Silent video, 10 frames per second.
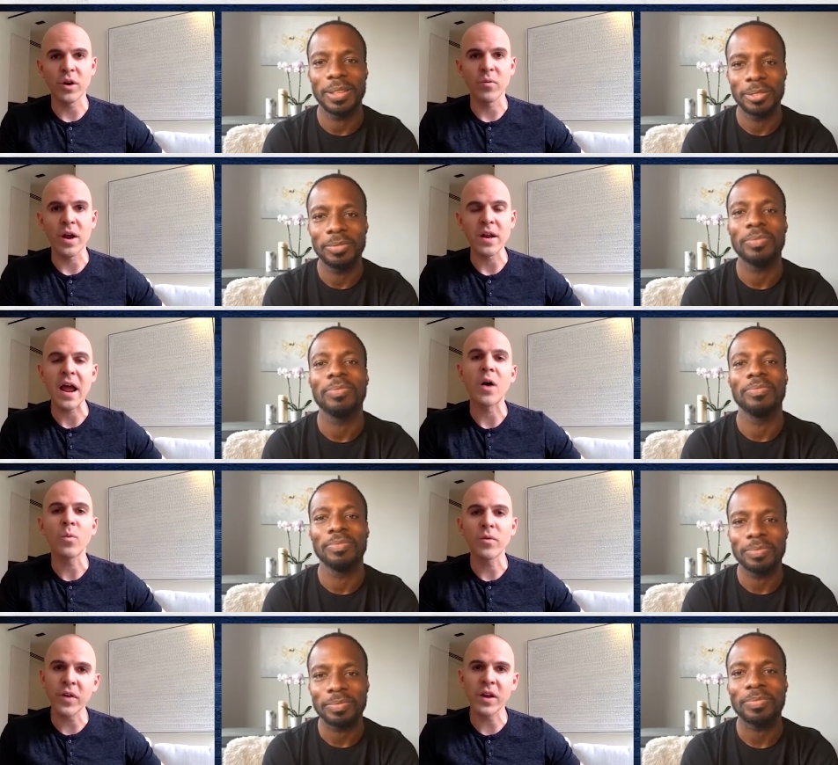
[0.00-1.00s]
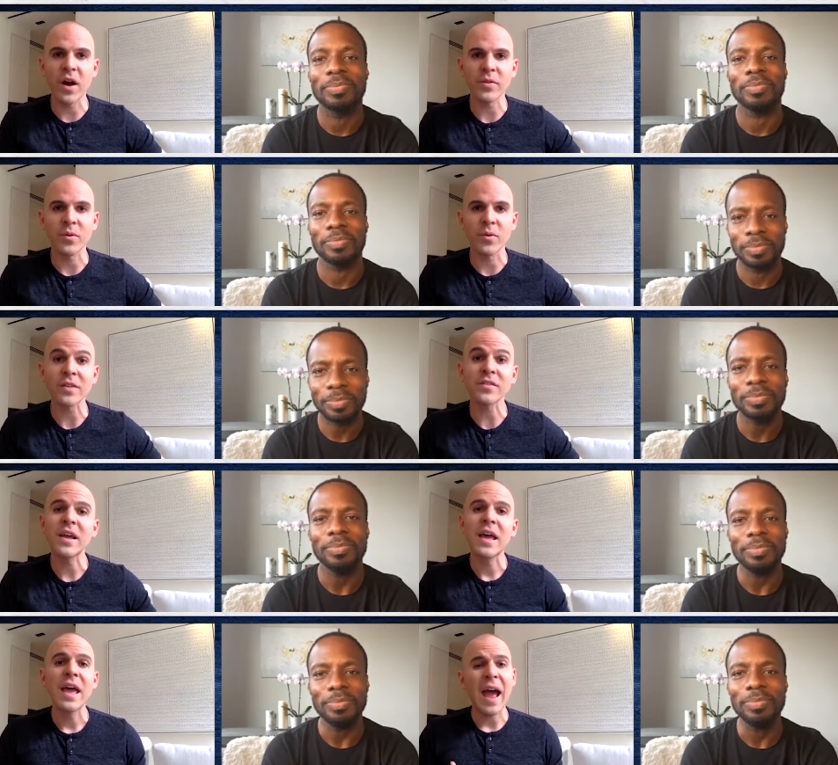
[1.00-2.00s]
Speaker 1: right now. We'll figure out the rest.
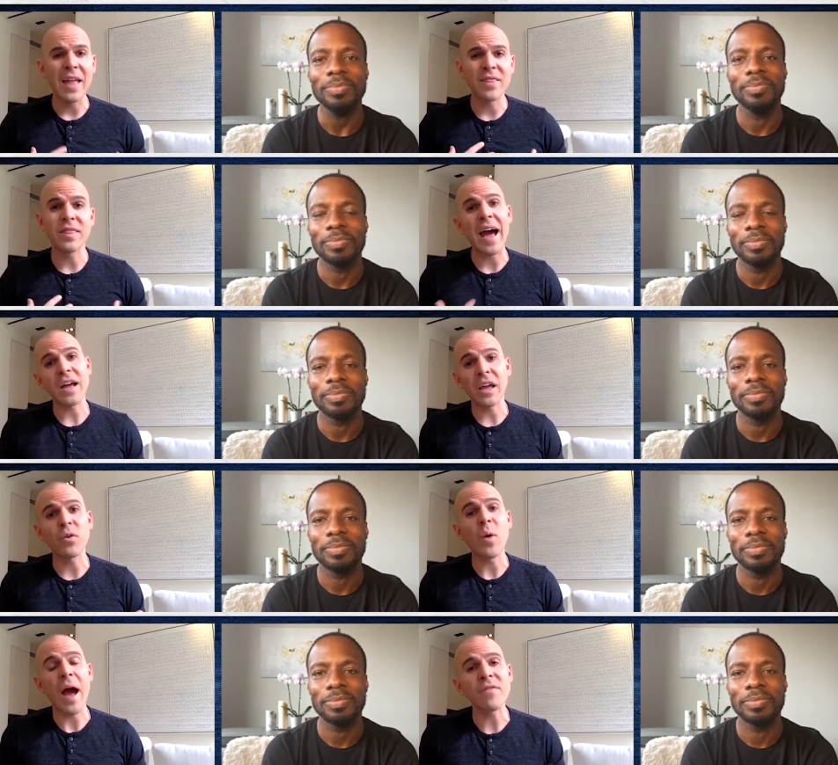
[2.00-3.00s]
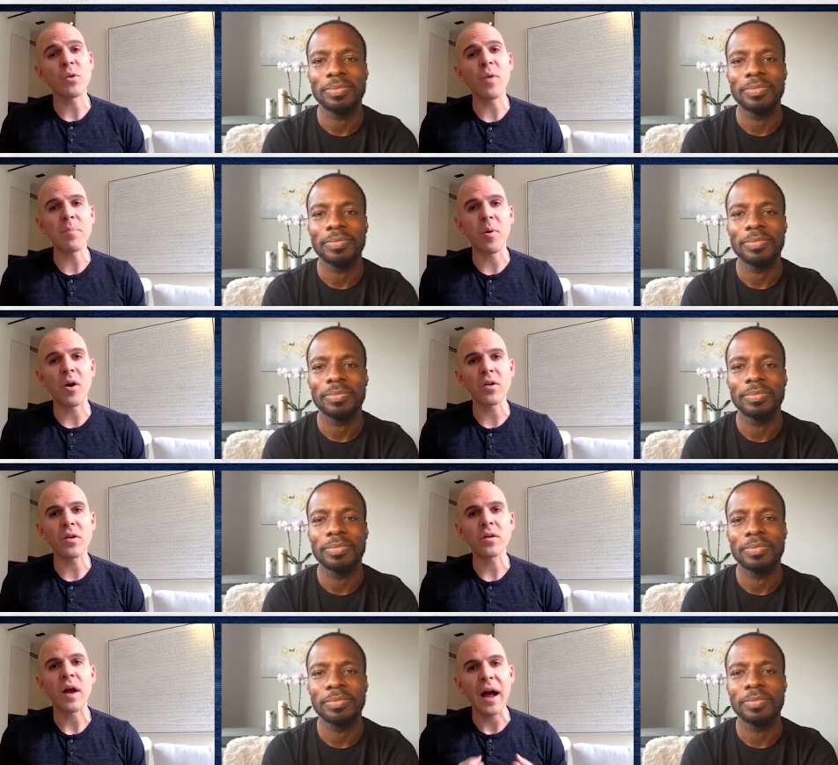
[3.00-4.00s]
And that if you have the right
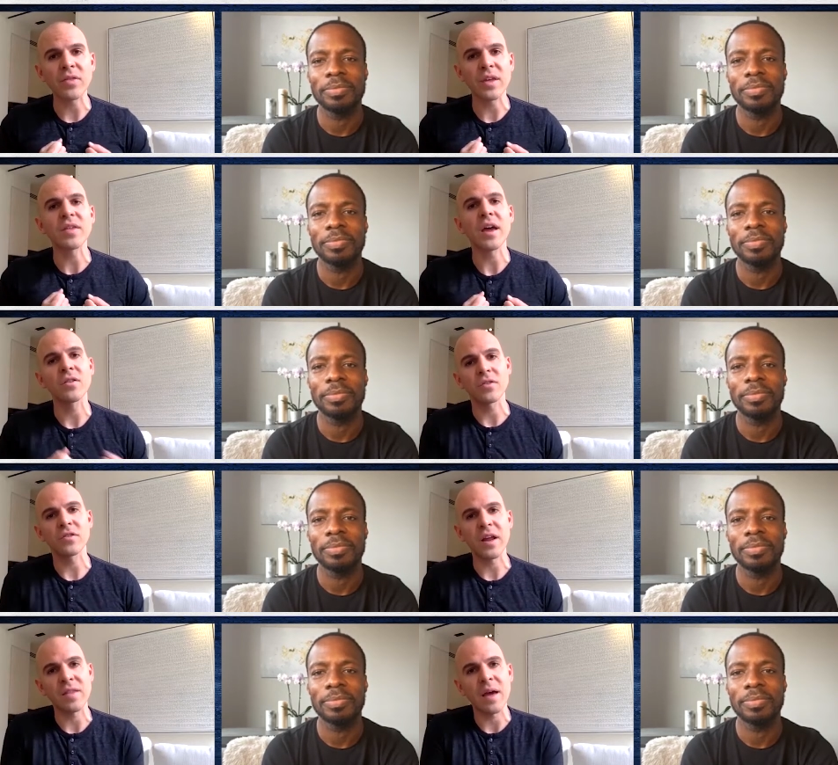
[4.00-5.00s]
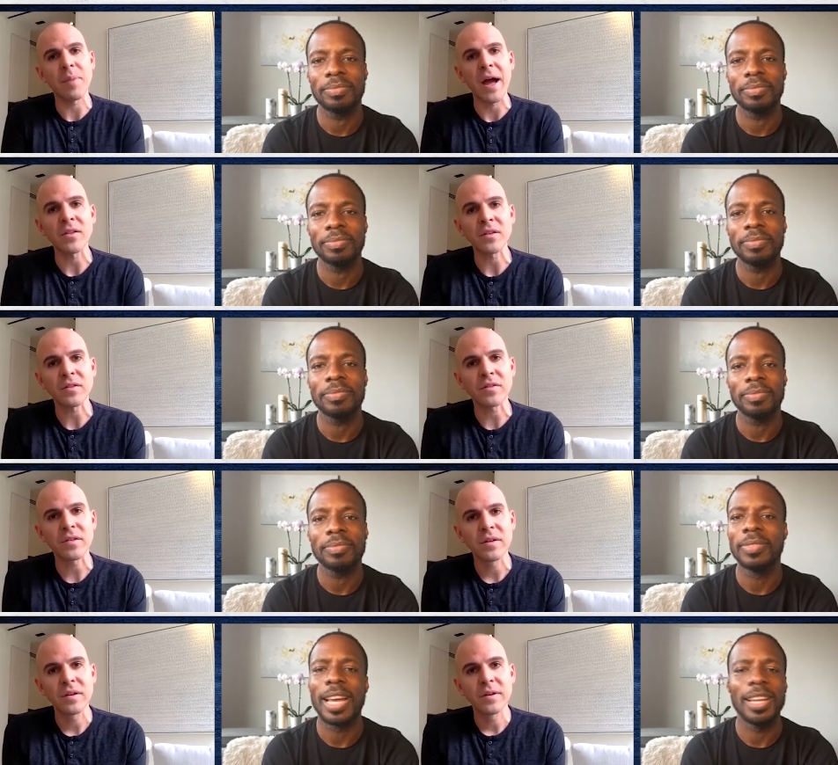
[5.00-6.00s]
partner, I think they understand that balance.
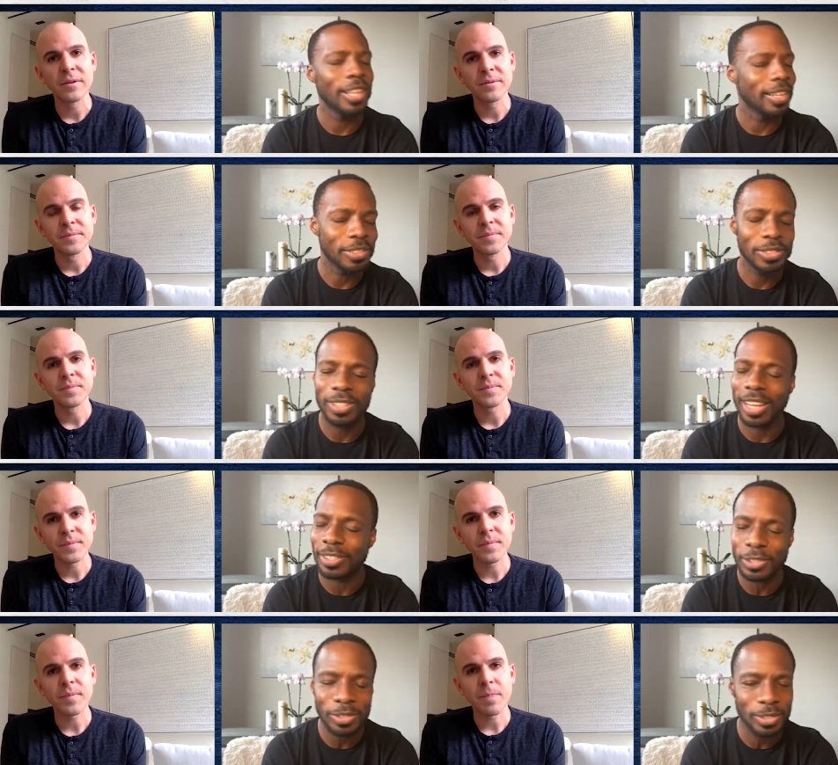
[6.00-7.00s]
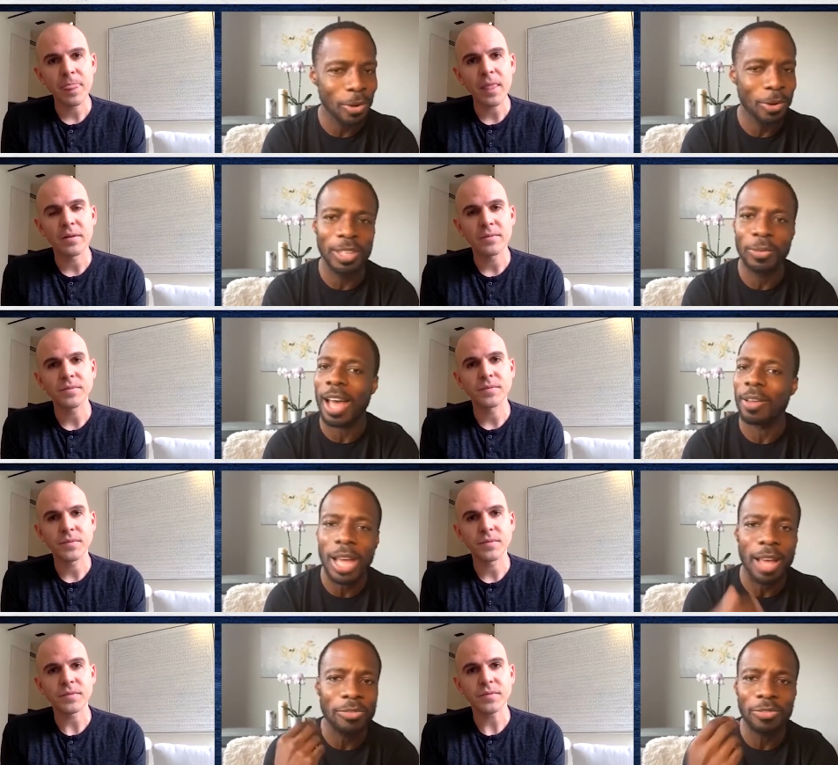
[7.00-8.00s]
Speaker 2: Yeah, that's that's totally right.
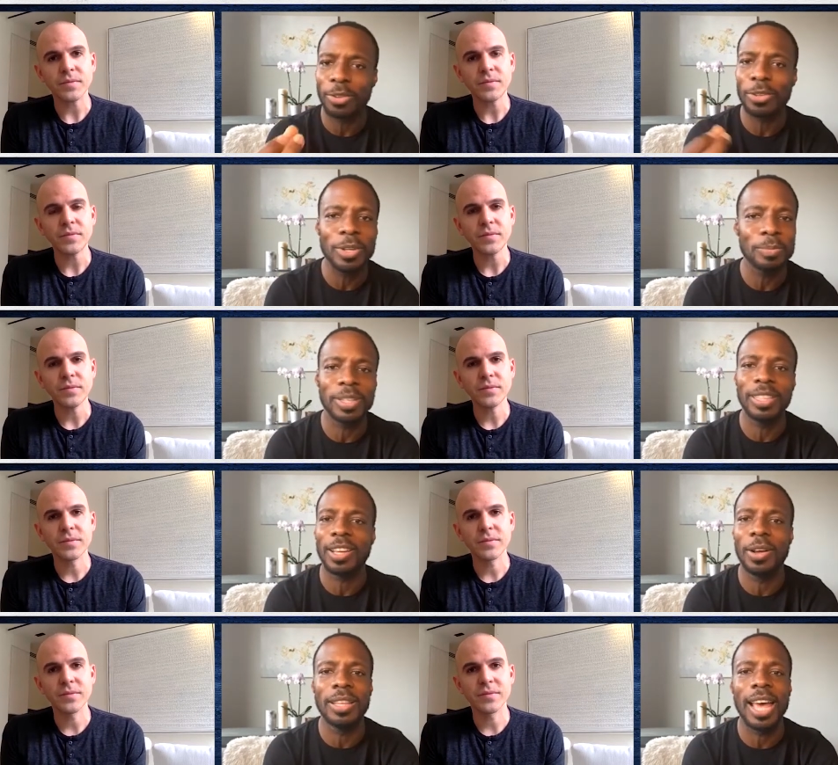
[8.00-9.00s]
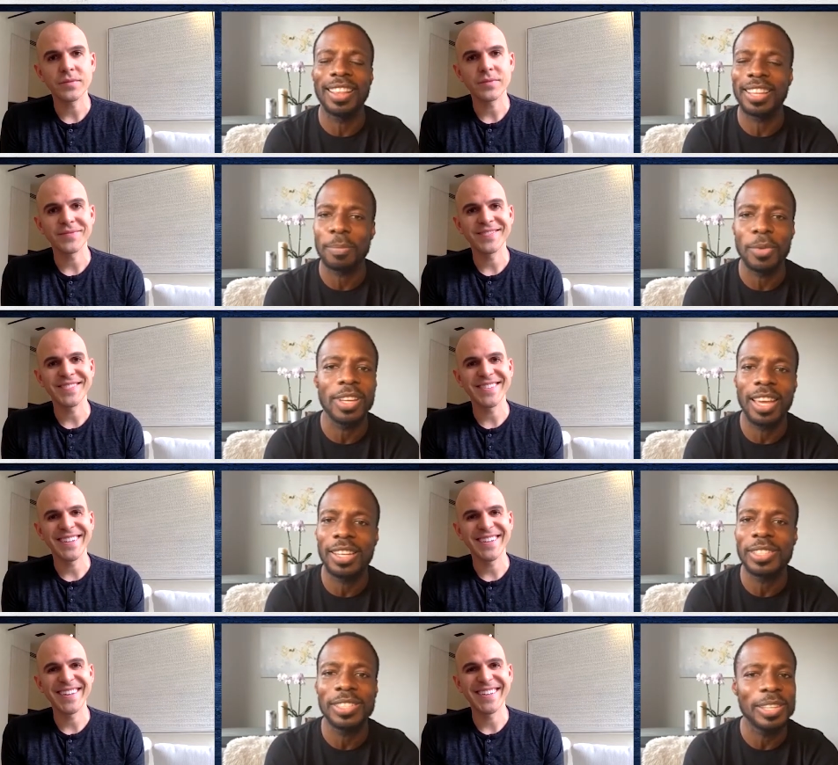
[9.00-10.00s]
I feel you completely on that.
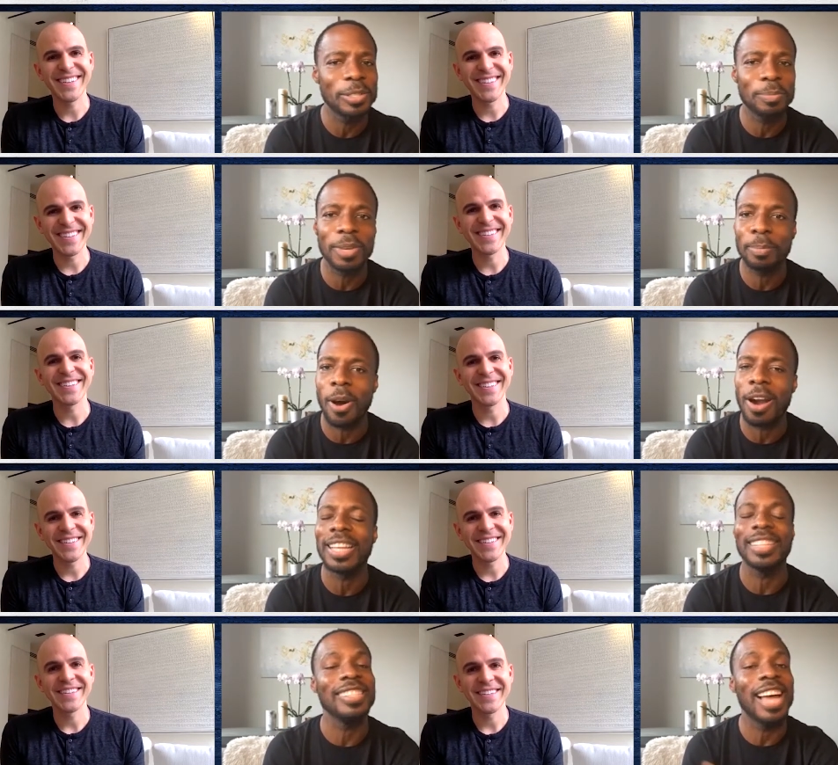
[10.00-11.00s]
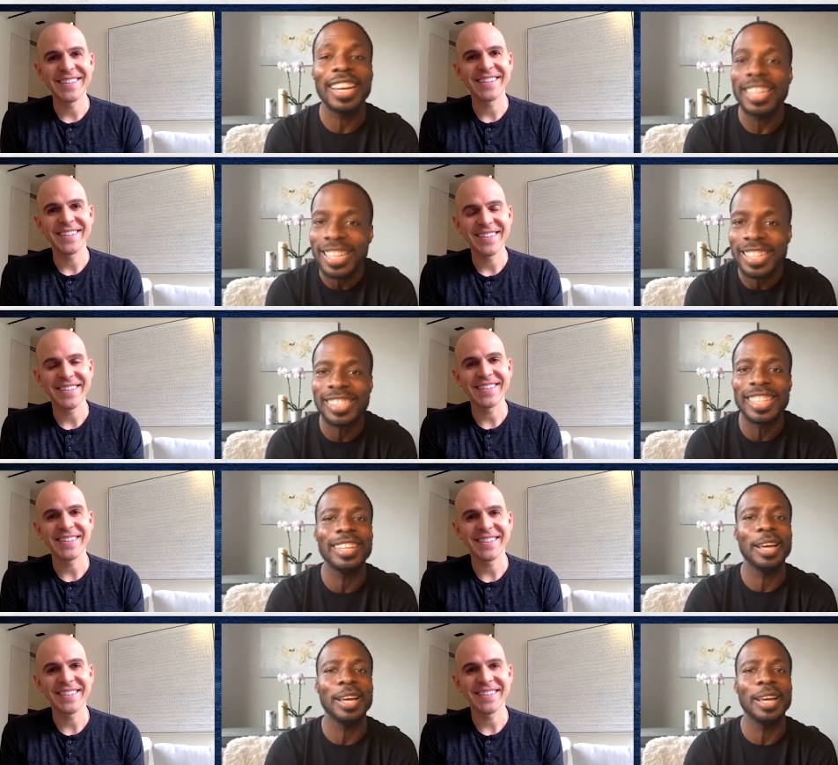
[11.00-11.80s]
Communication is such a big part. It's not easy.